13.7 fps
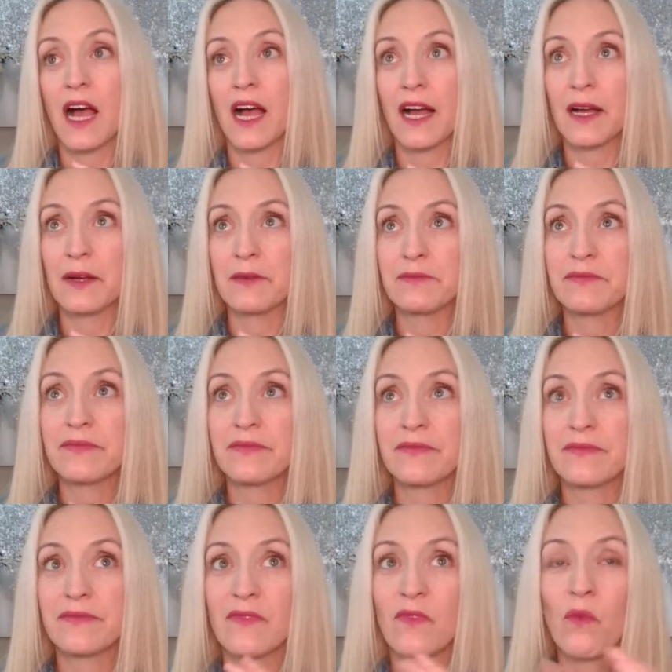
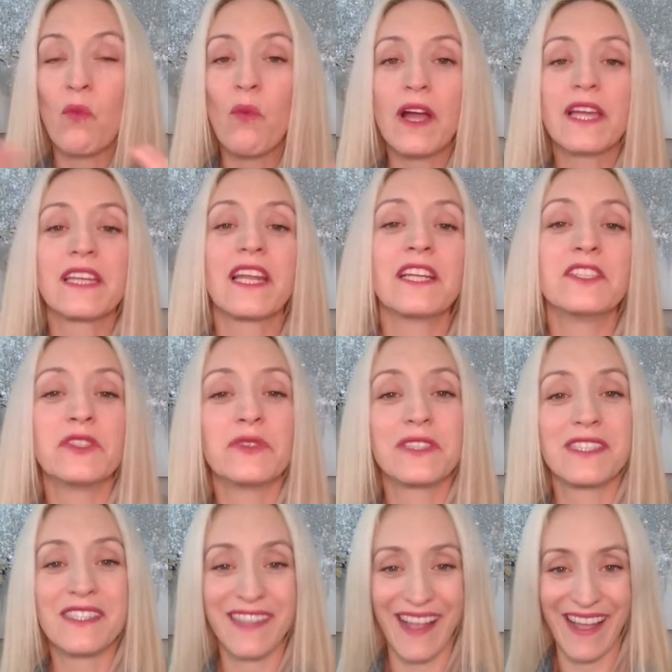What can I do
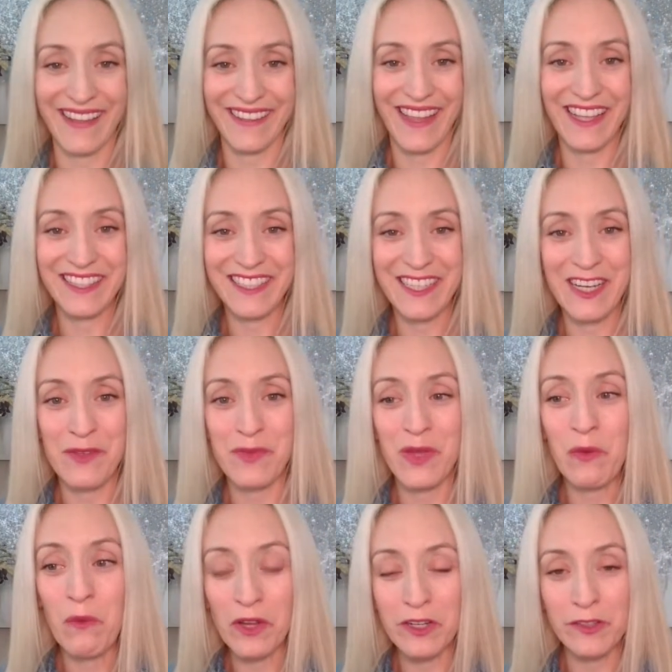instead that's going to be
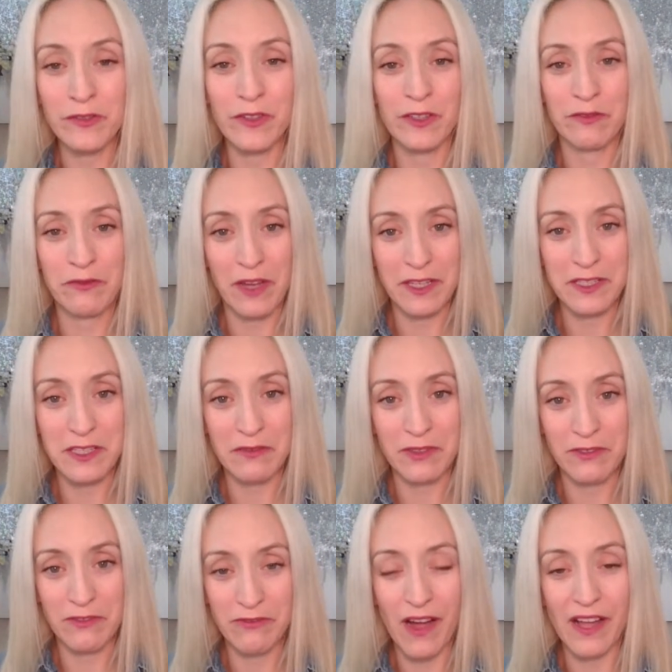wonderful and festive
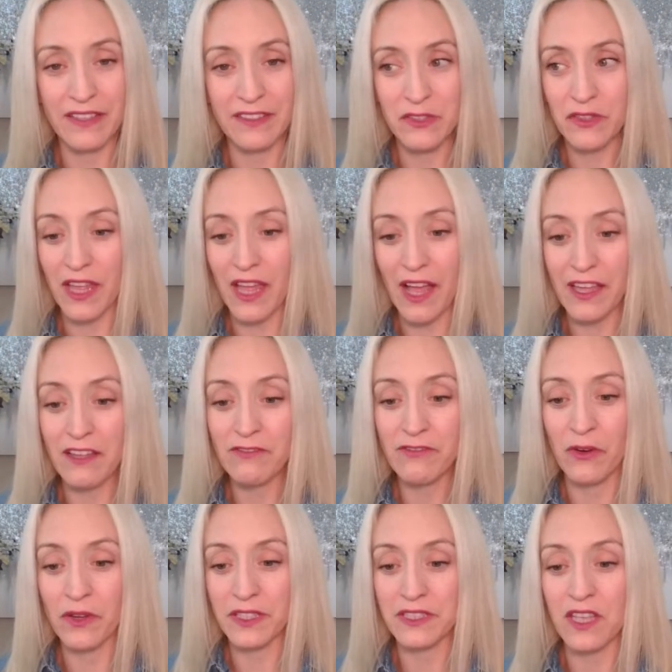and fun, so that I can
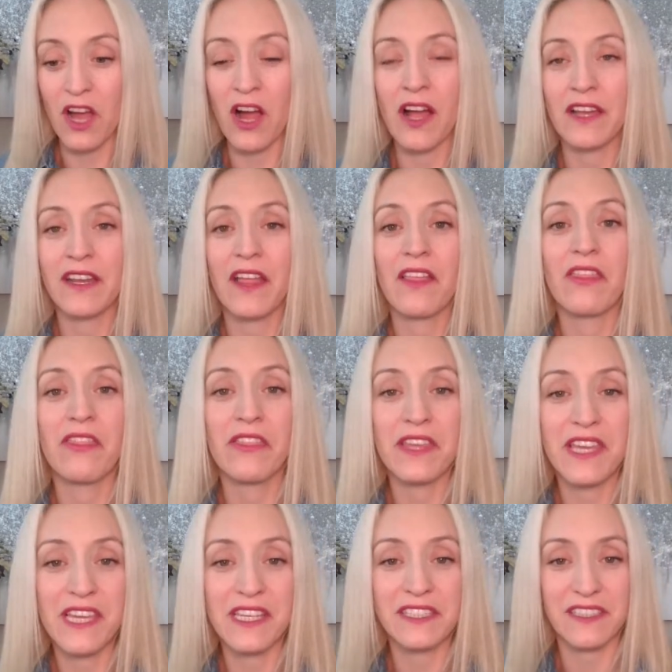focus on
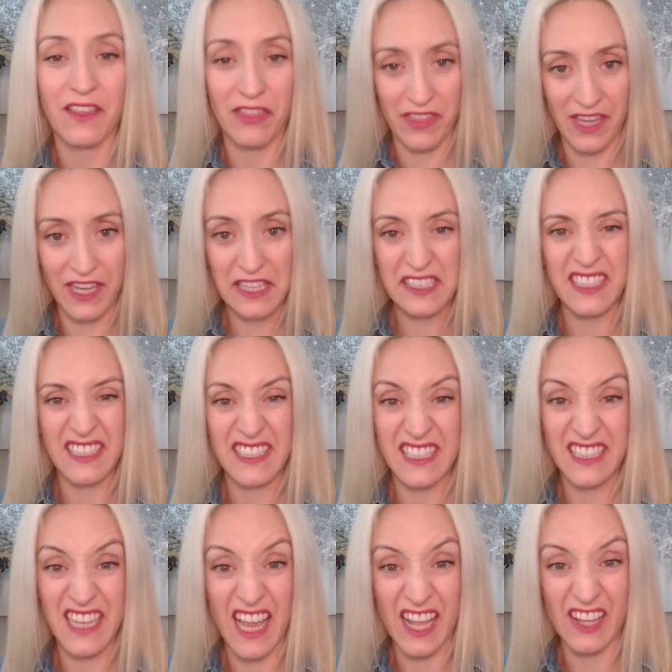these things
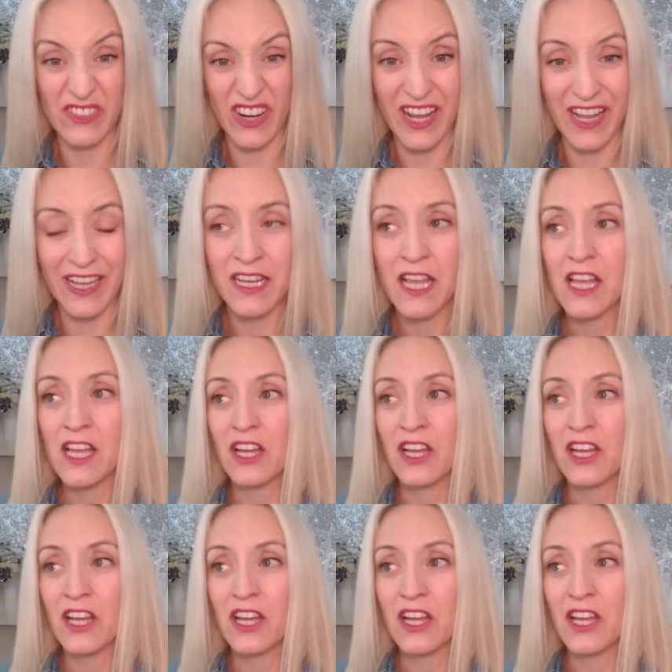instead, right?